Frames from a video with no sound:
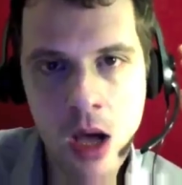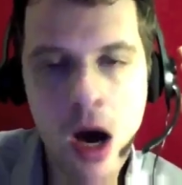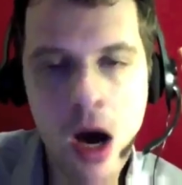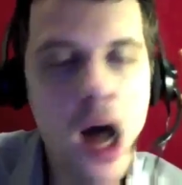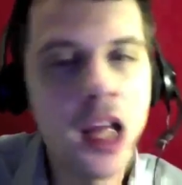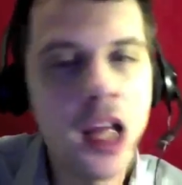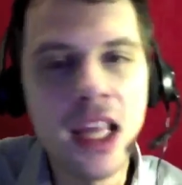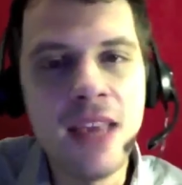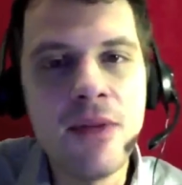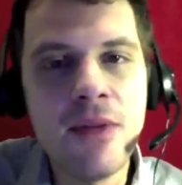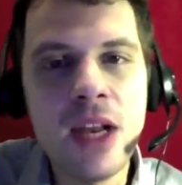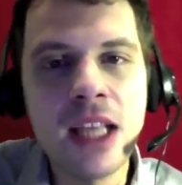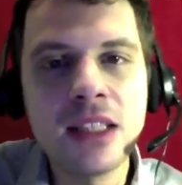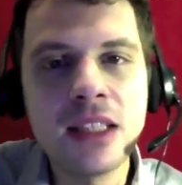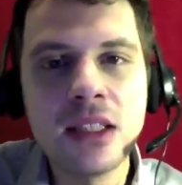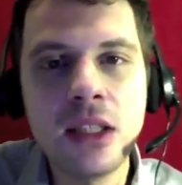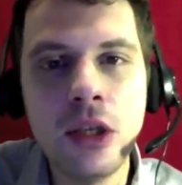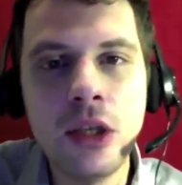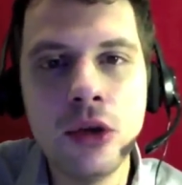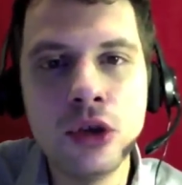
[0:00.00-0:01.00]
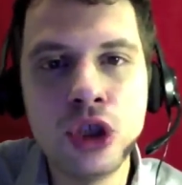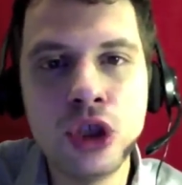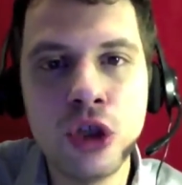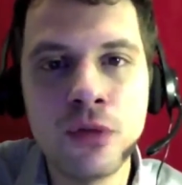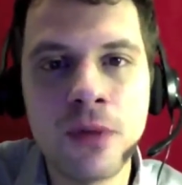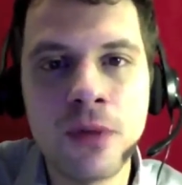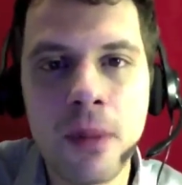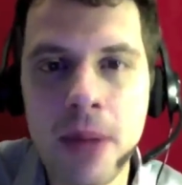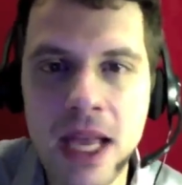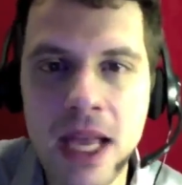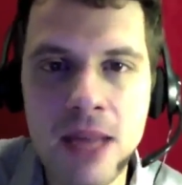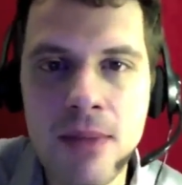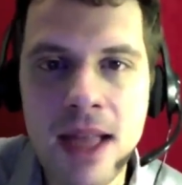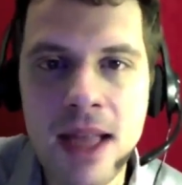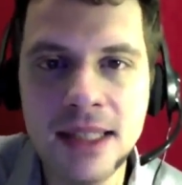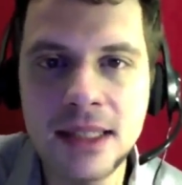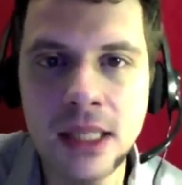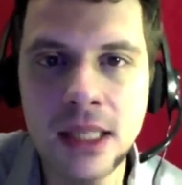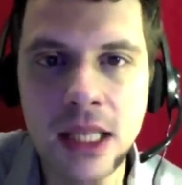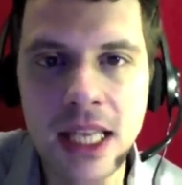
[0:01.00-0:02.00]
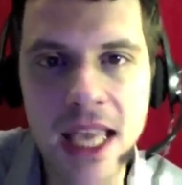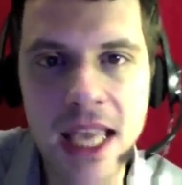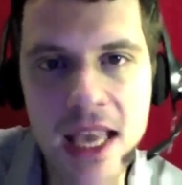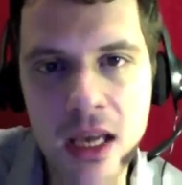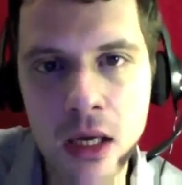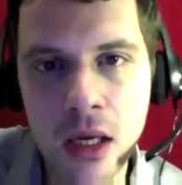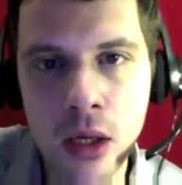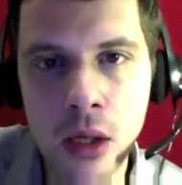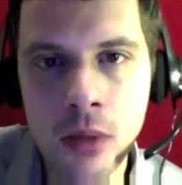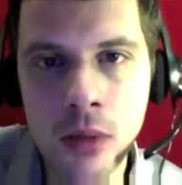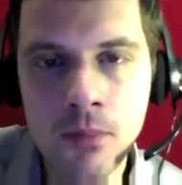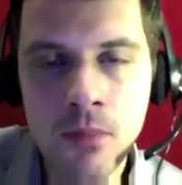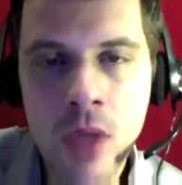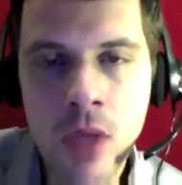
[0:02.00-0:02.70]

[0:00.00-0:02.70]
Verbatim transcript: I'll even excuse you for being mentally ill.